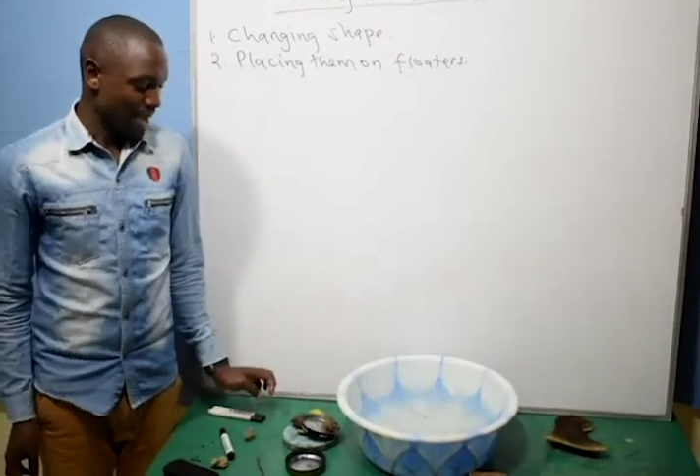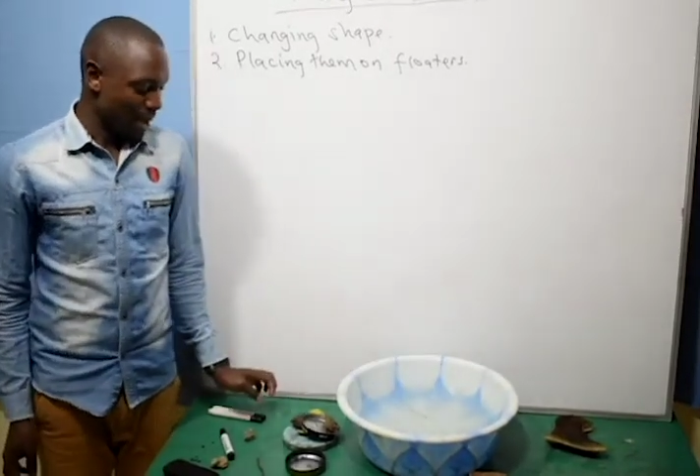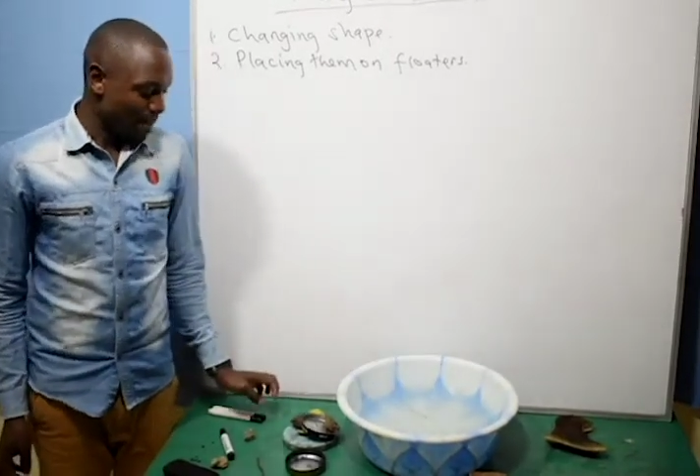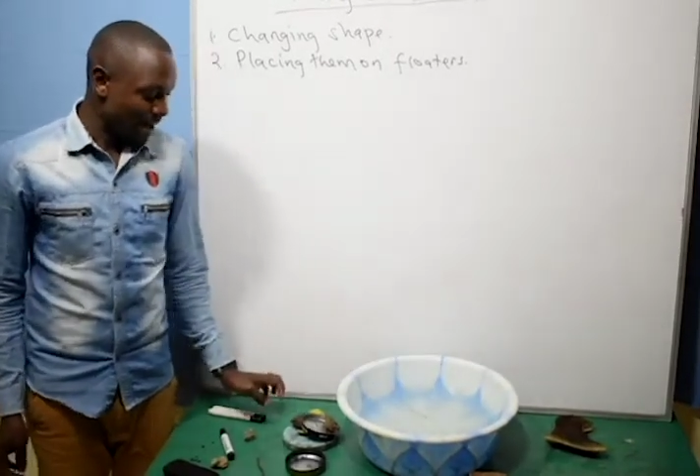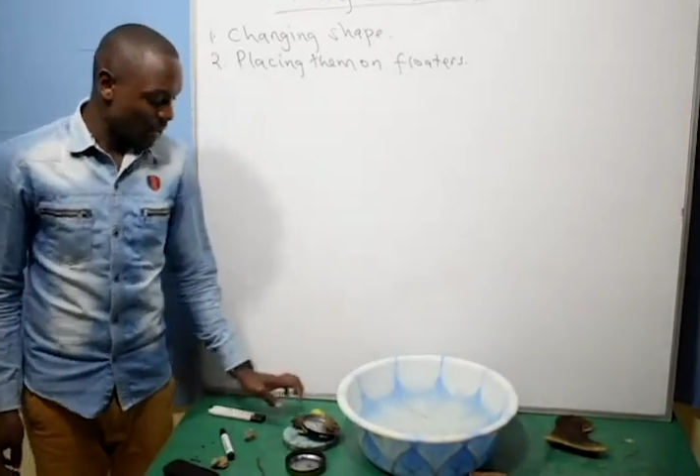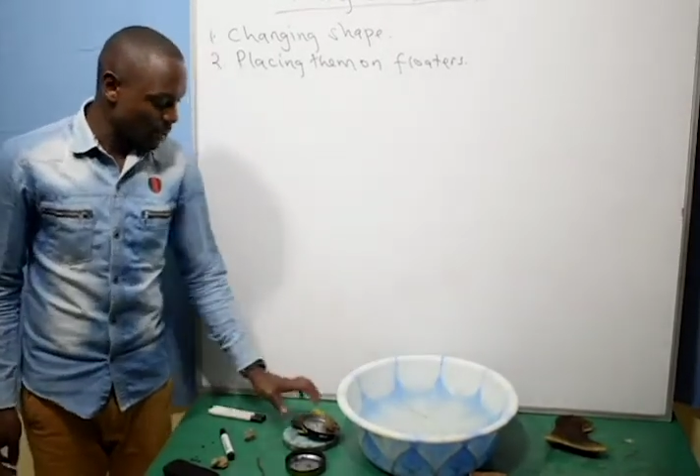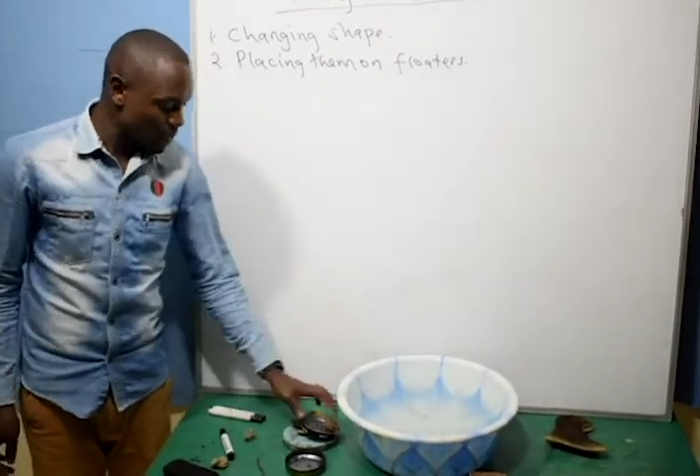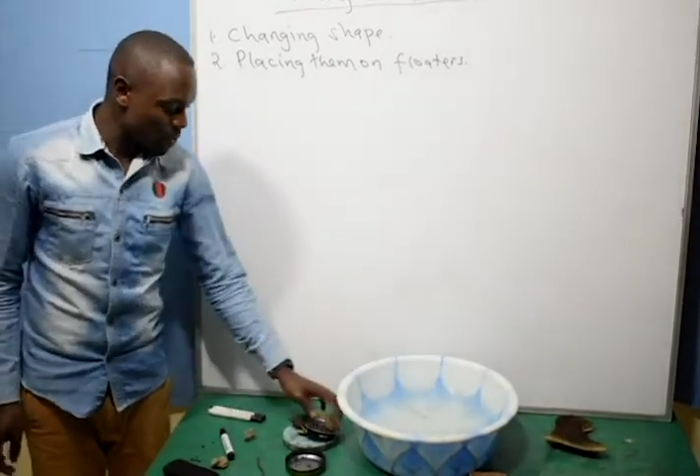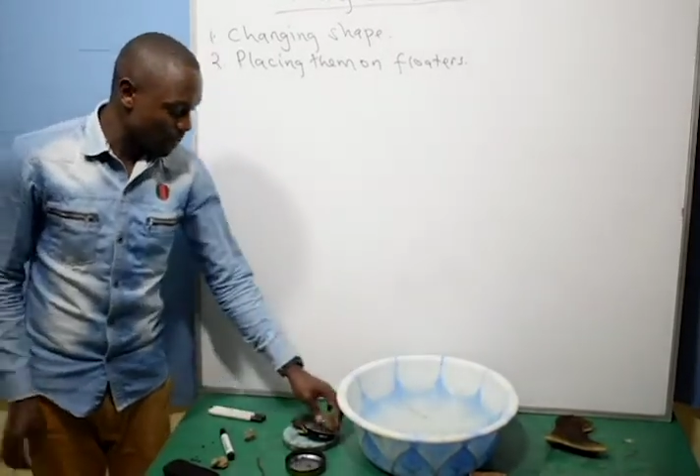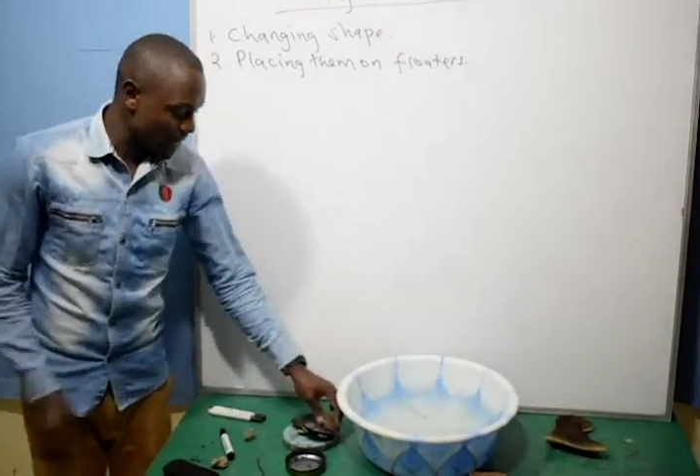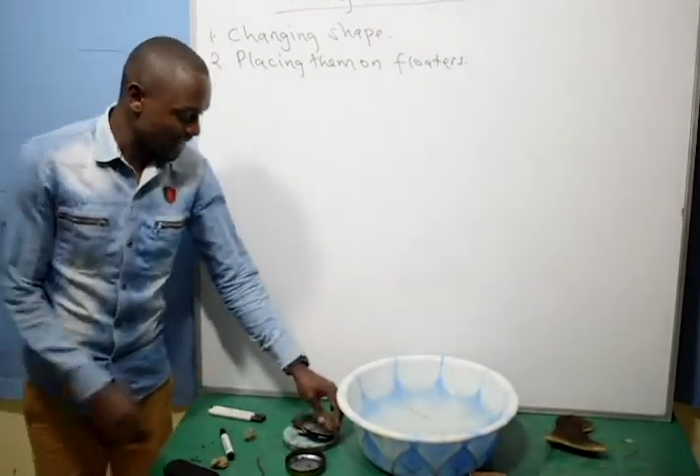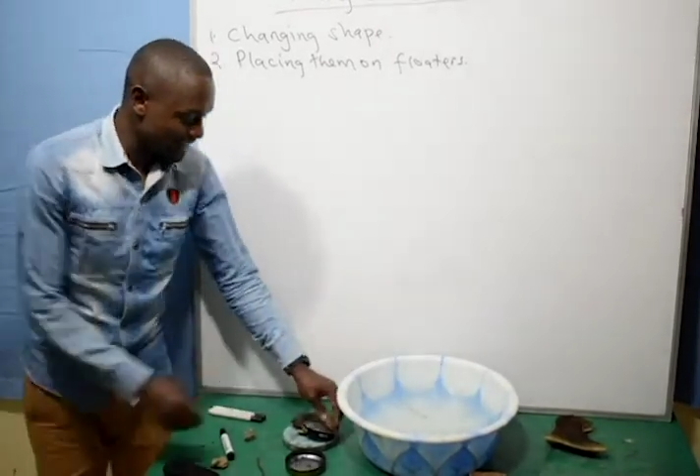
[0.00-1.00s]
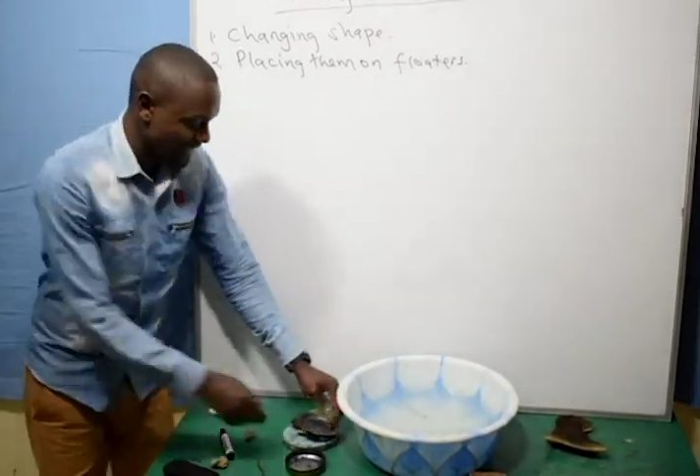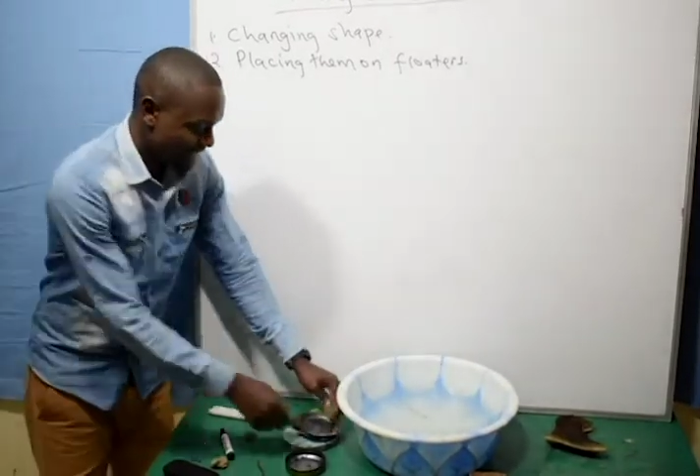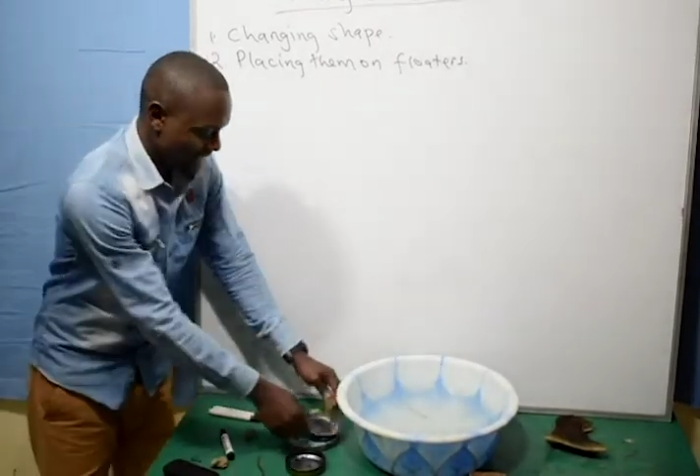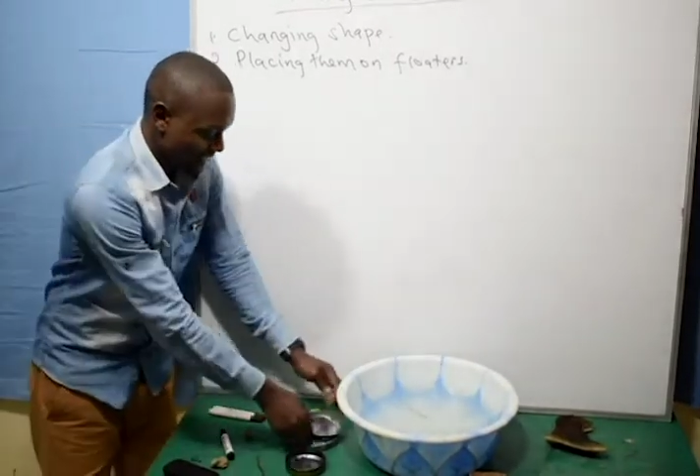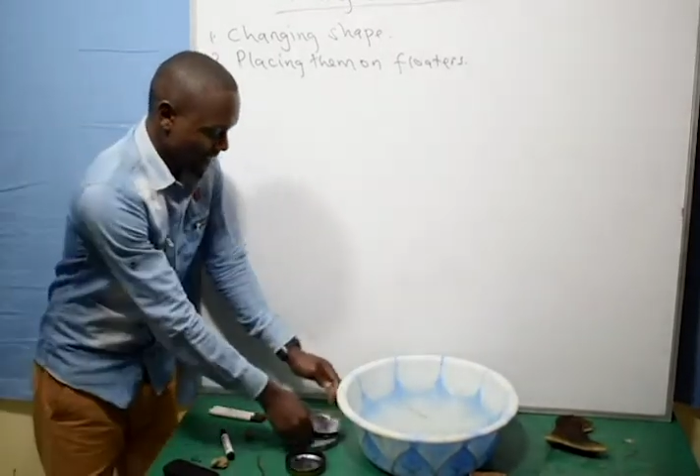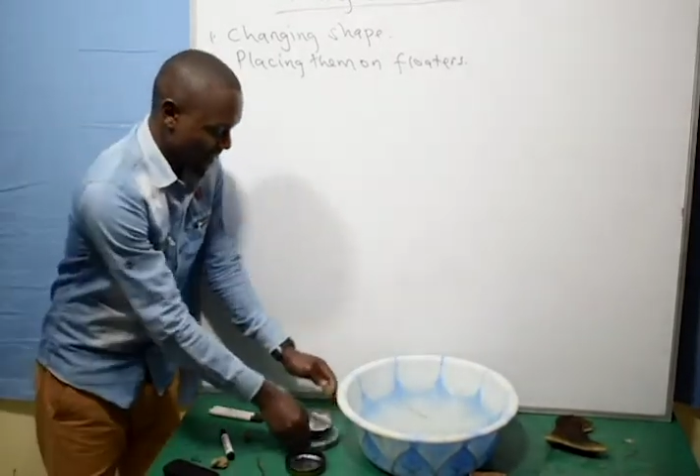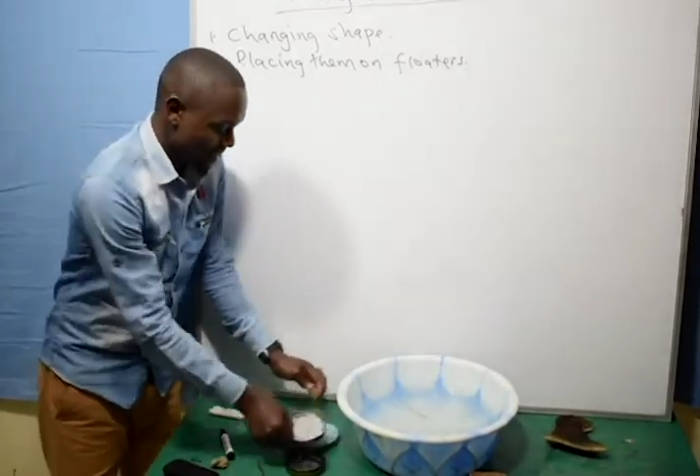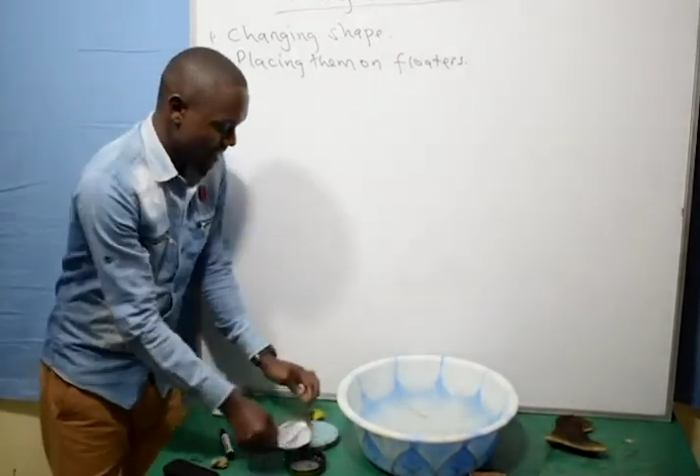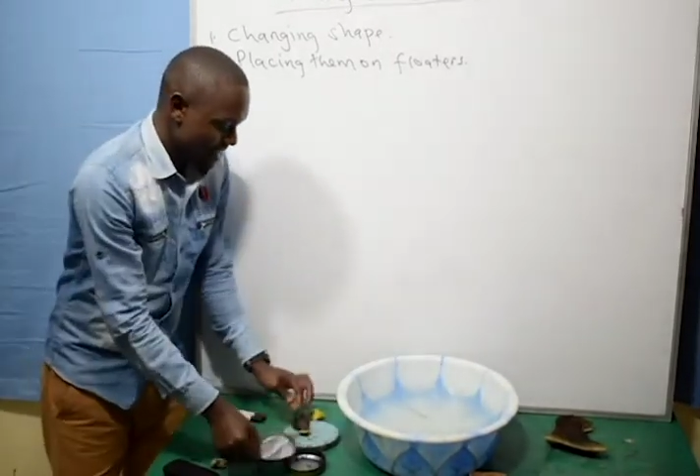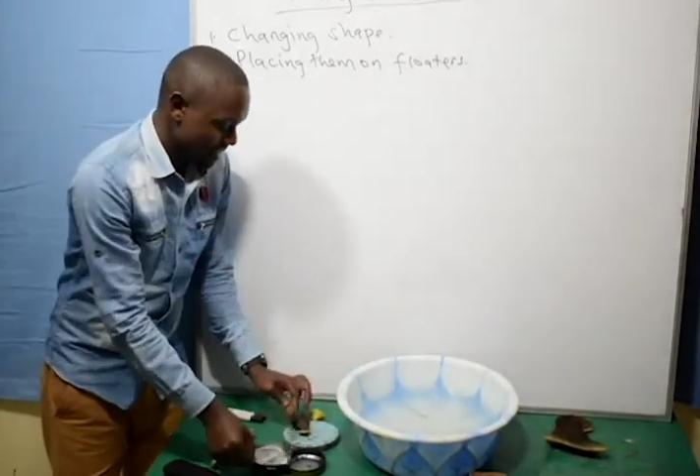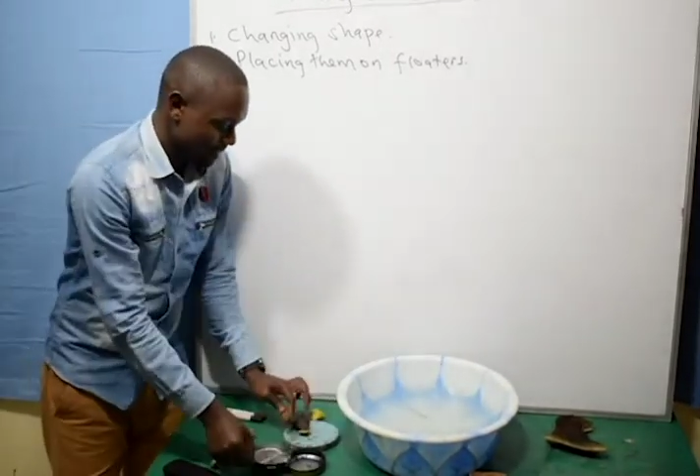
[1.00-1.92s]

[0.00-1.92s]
But when we place it on